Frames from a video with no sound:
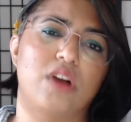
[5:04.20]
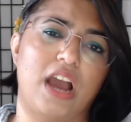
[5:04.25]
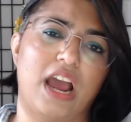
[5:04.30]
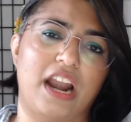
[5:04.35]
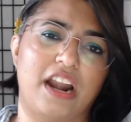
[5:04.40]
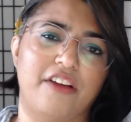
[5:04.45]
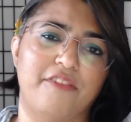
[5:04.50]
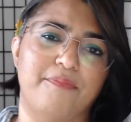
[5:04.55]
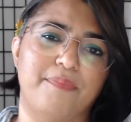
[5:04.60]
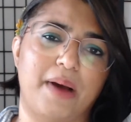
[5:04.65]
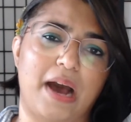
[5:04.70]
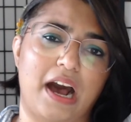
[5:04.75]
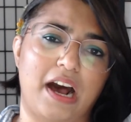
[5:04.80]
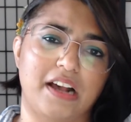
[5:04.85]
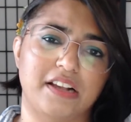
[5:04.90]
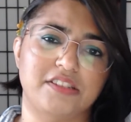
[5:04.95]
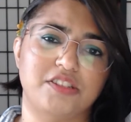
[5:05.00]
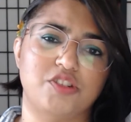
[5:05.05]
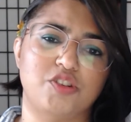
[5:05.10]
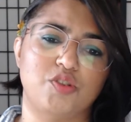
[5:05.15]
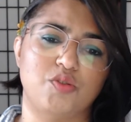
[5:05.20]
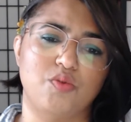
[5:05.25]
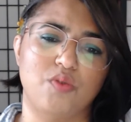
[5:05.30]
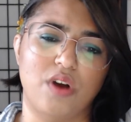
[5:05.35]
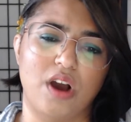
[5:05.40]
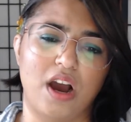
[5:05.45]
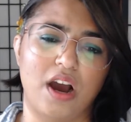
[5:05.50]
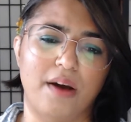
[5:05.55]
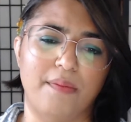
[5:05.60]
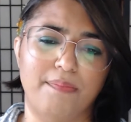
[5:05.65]
kind of pass to
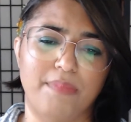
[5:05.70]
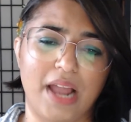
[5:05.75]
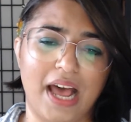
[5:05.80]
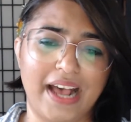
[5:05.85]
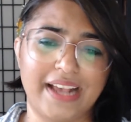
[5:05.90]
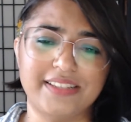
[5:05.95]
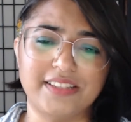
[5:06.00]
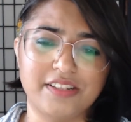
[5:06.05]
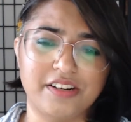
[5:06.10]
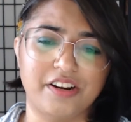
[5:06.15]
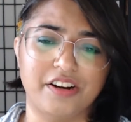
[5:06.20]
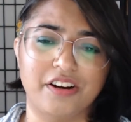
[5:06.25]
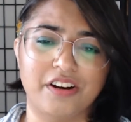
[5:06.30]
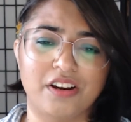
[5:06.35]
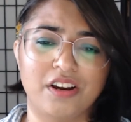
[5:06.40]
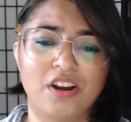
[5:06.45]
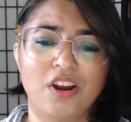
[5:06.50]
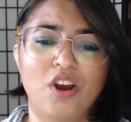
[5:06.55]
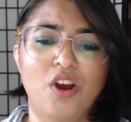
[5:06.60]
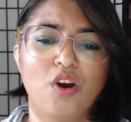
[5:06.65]
a blaster